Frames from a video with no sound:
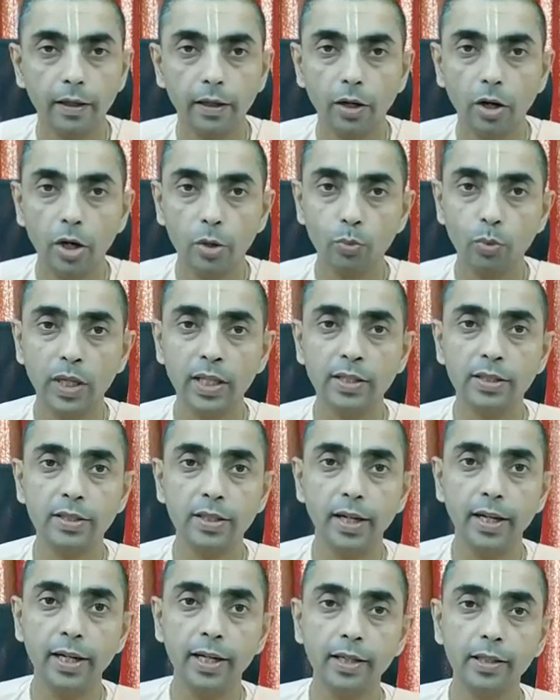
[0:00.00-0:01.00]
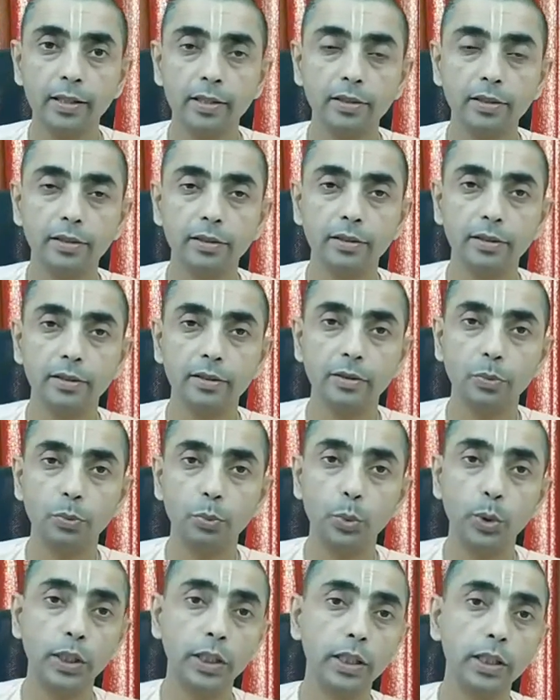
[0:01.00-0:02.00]
On one side,
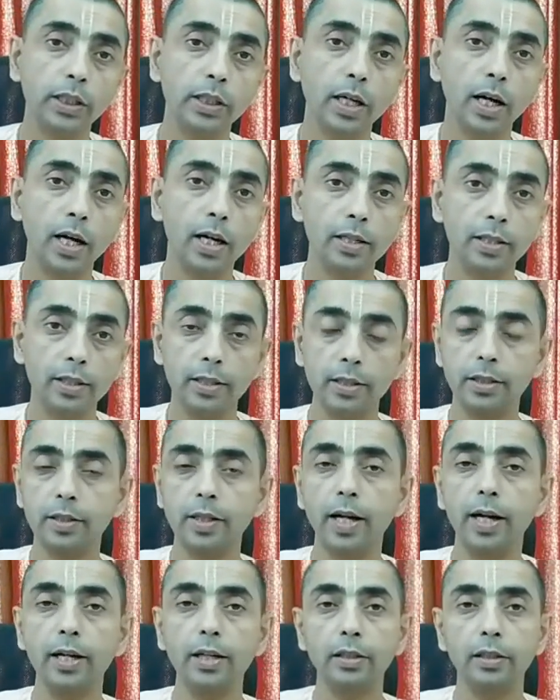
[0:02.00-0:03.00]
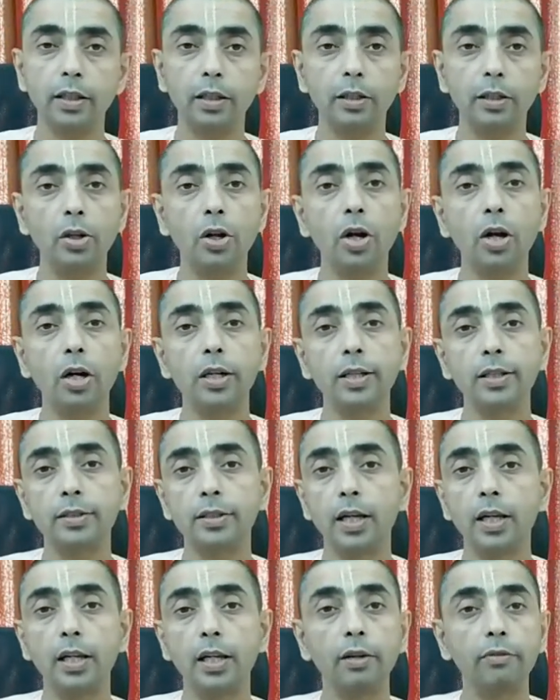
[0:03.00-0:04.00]
we understand that Lord is
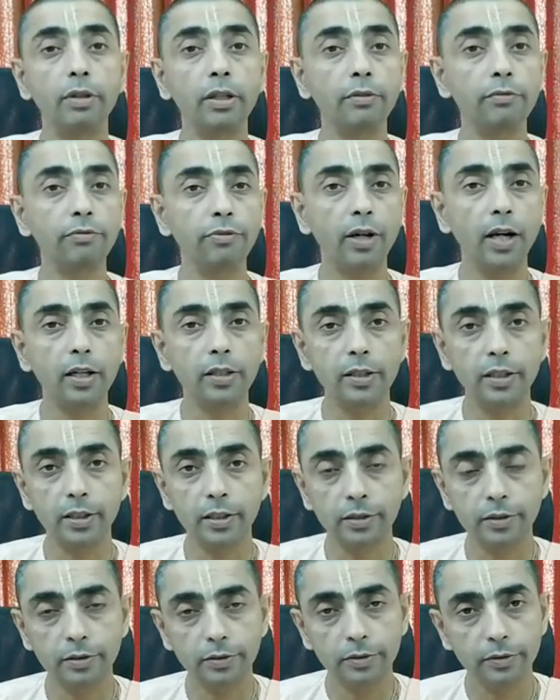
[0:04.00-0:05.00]
our loving Father.